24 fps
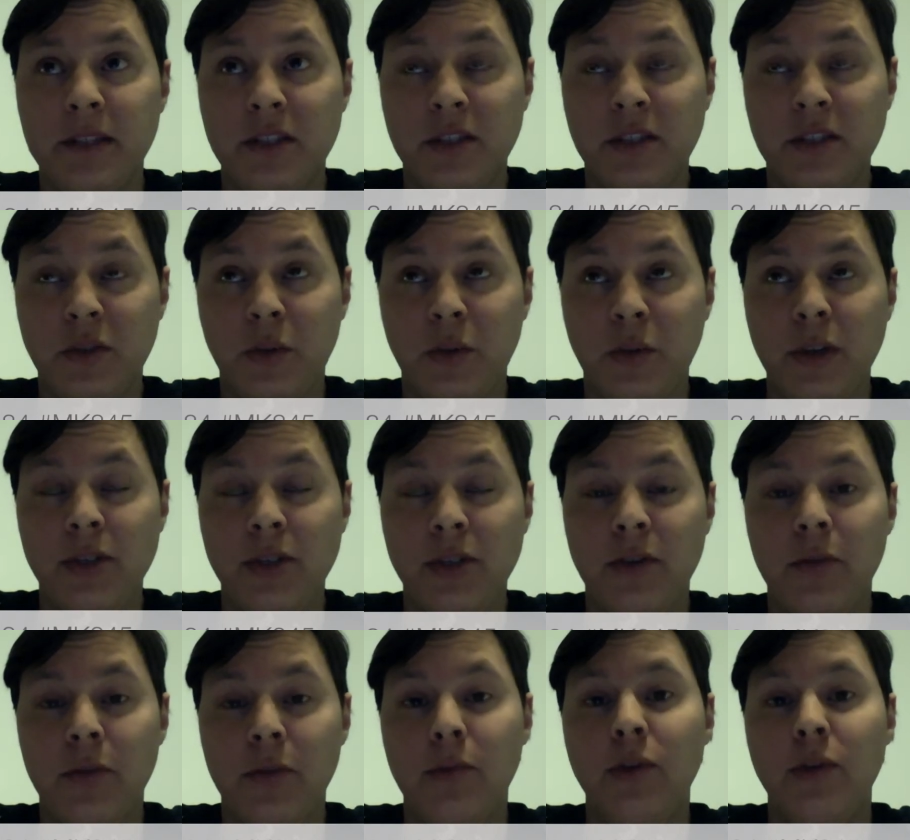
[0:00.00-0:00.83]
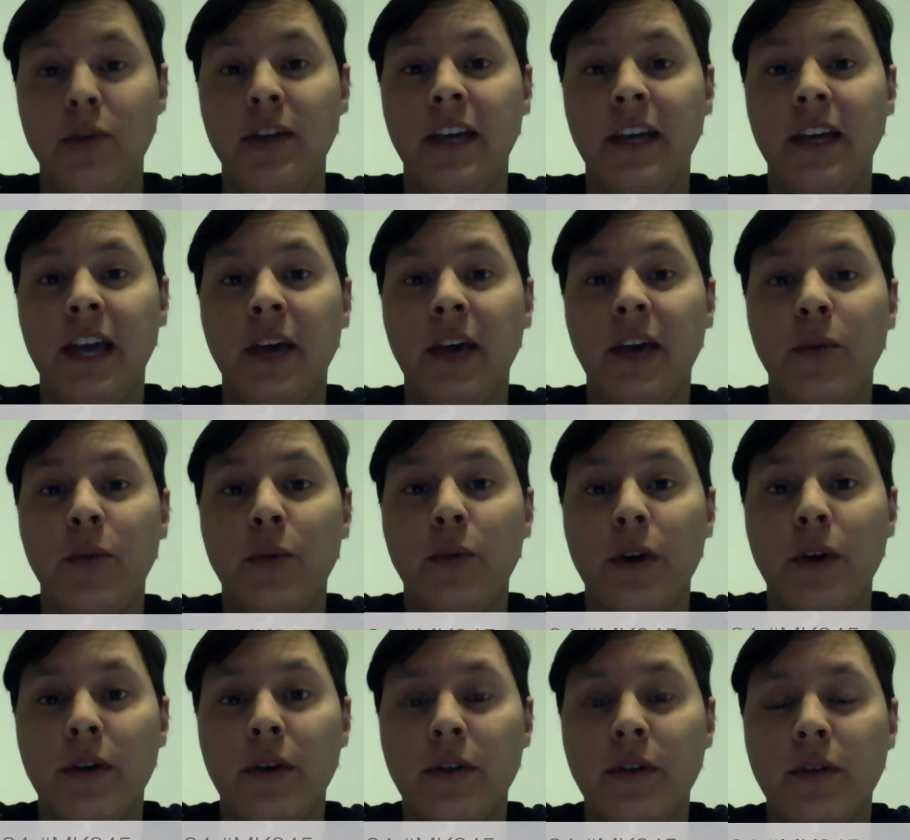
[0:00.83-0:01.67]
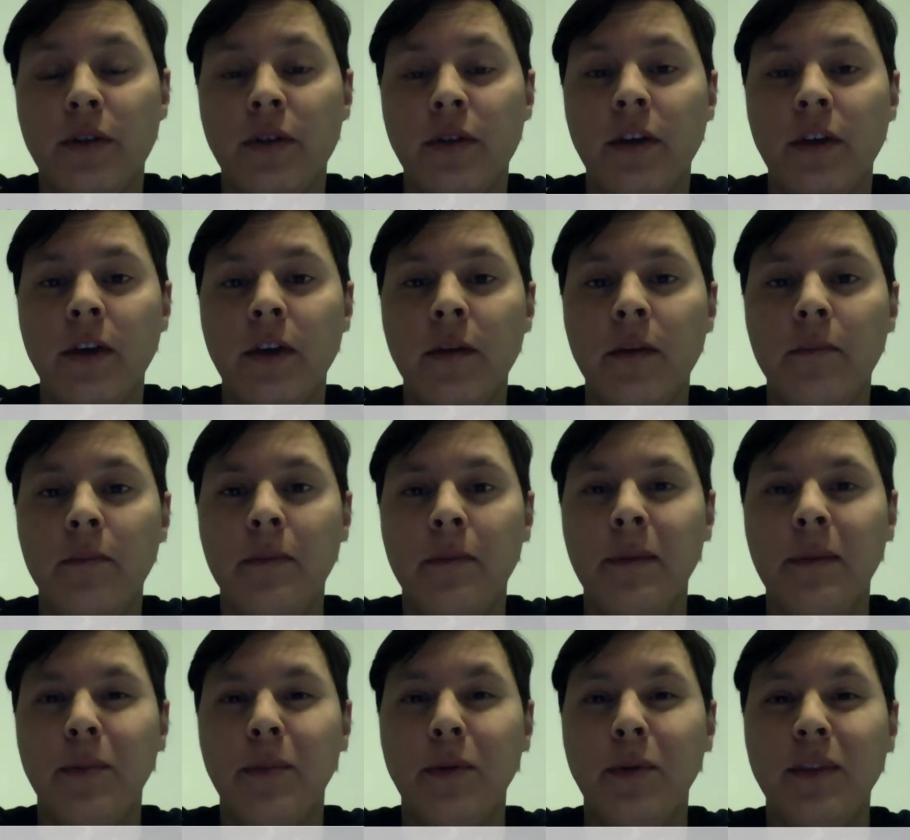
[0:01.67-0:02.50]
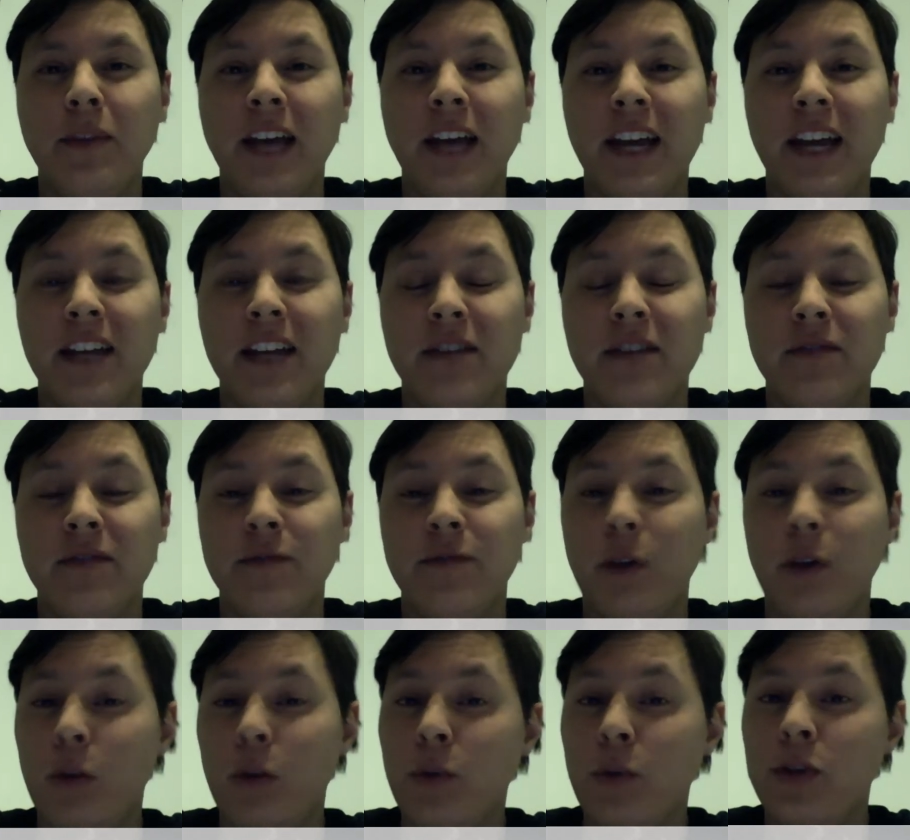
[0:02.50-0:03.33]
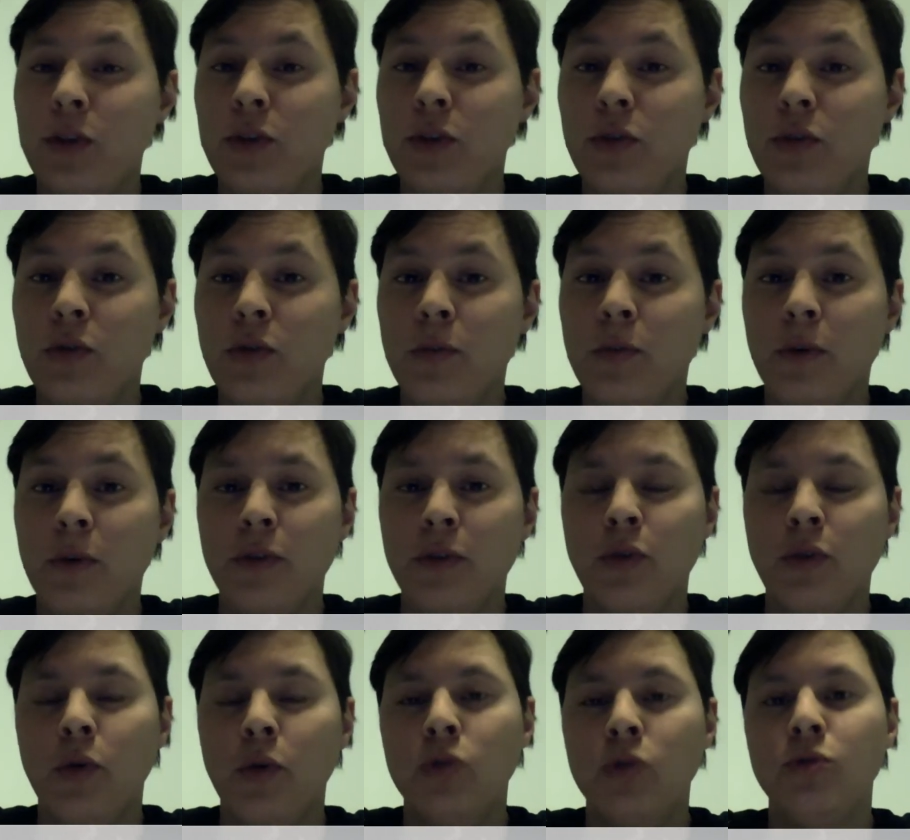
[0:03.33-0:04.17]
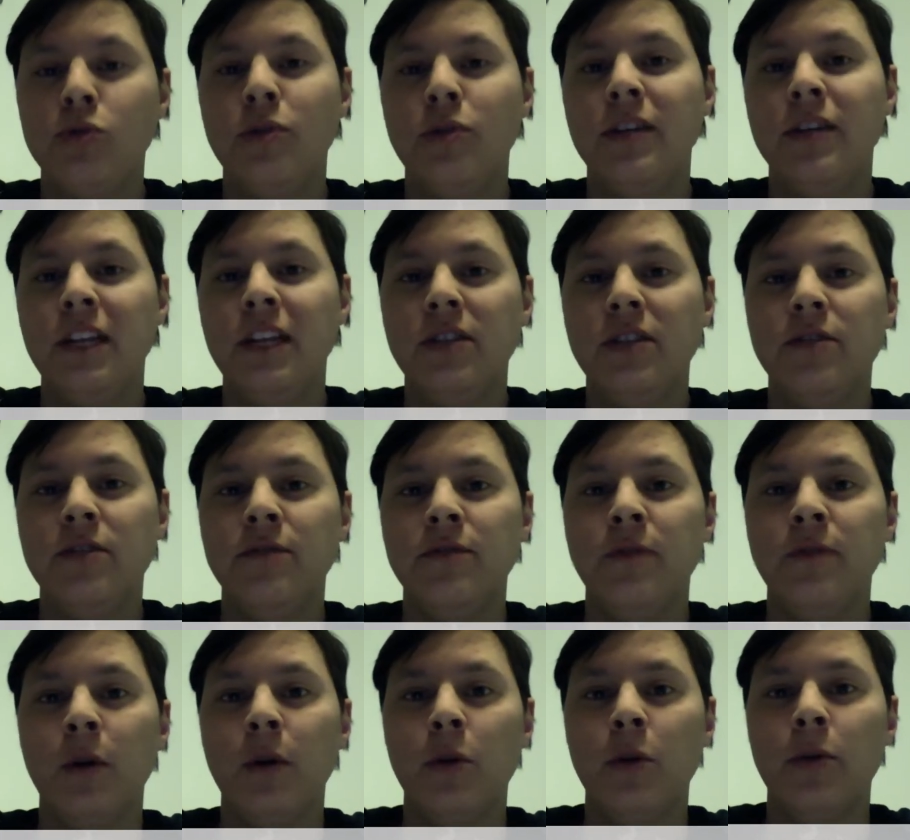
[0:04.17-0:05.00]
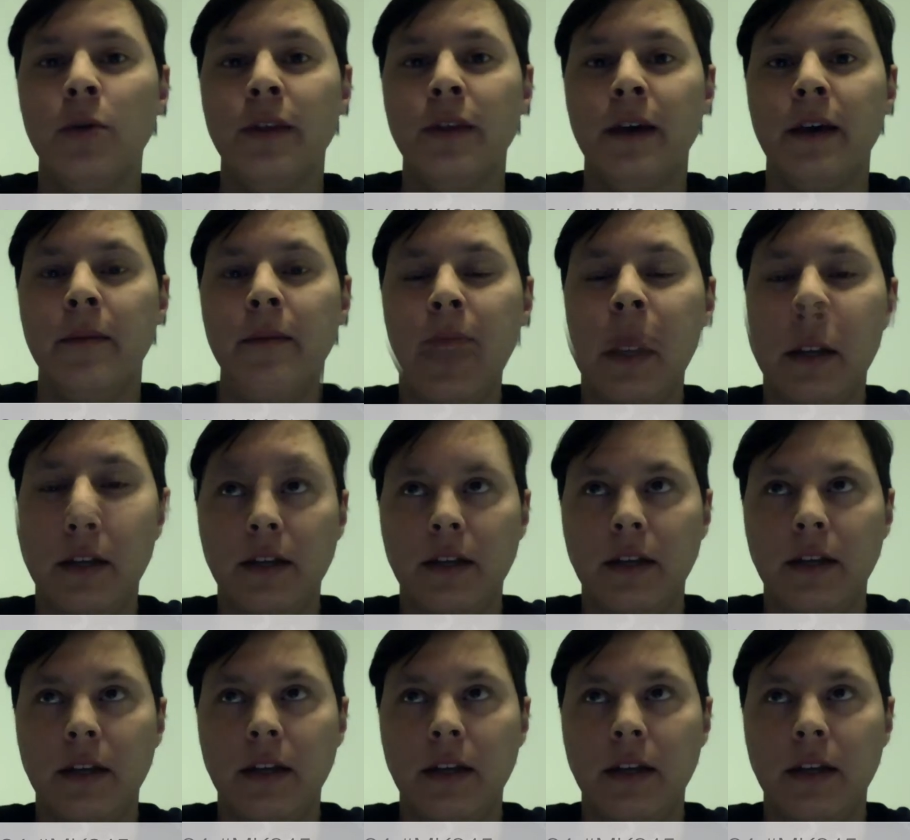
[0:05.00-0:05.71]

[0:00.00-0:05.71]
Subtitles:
is a way to communicate with people that is following you, but you also need to follow them.